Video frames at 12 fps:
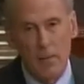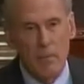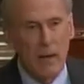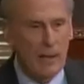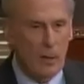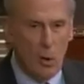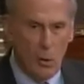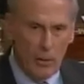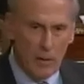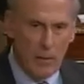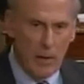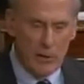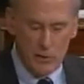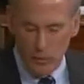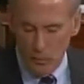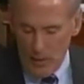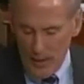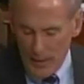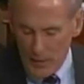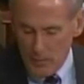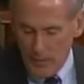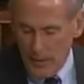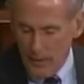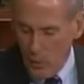by lowering marginal rates,
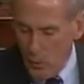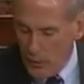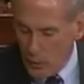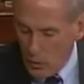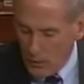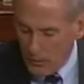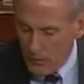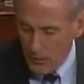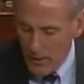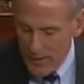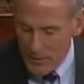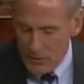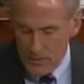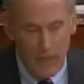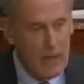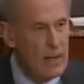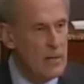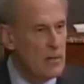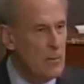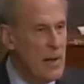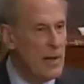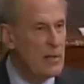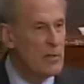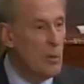by lowering corporate rates to
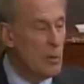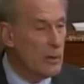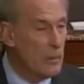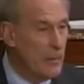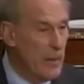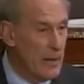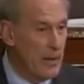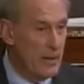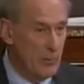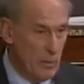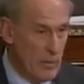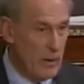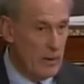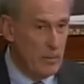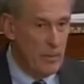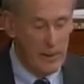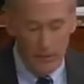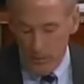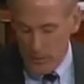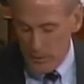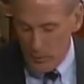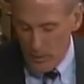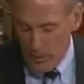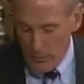make us more competitive with our competitors
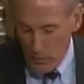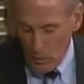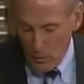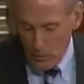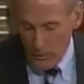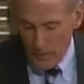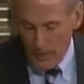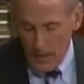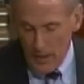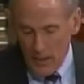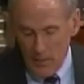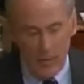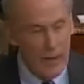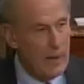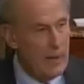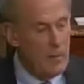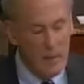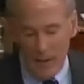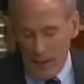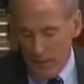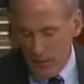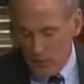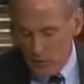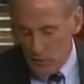around the world, by
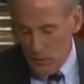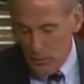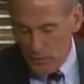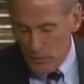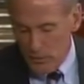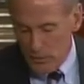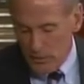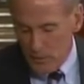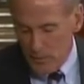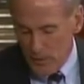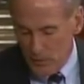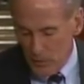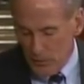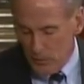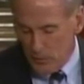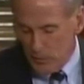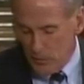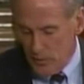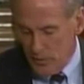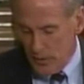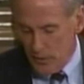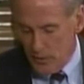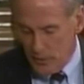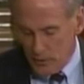eliminating exclusions and special interest
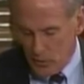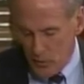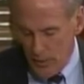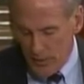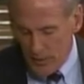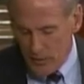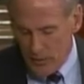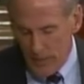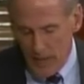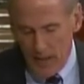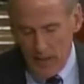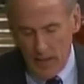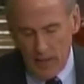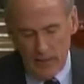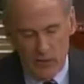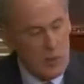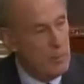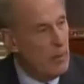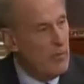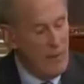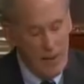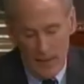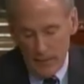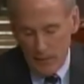deductions and credits, and
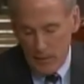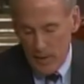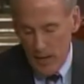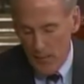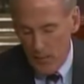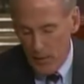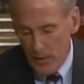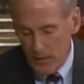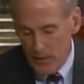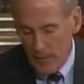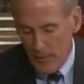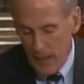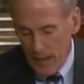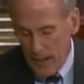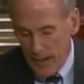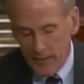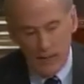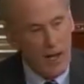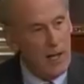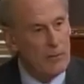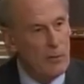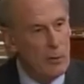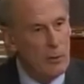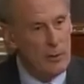simplifying the complex and
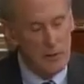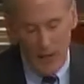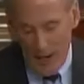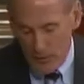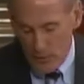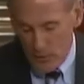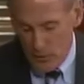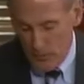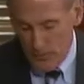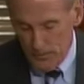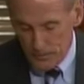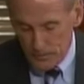convoluted tax code.